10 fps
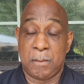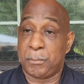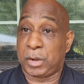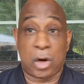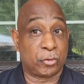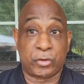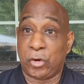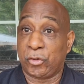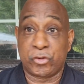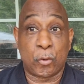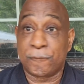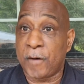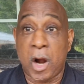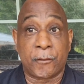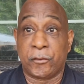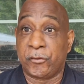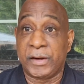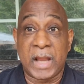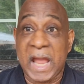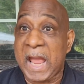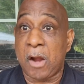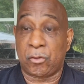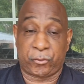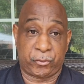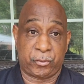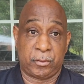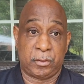because there's no fathers in the house.